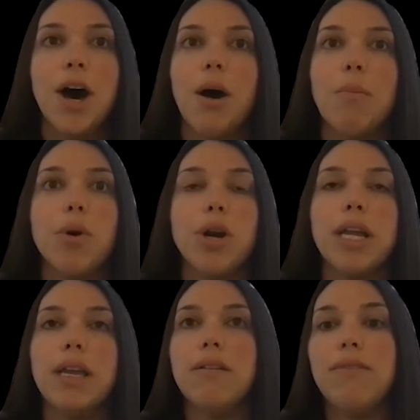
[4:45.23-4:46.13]
more
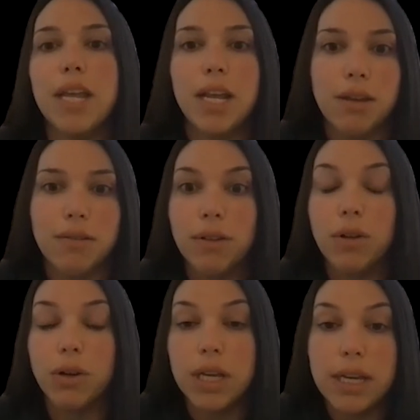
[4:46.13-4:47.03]
innovative learning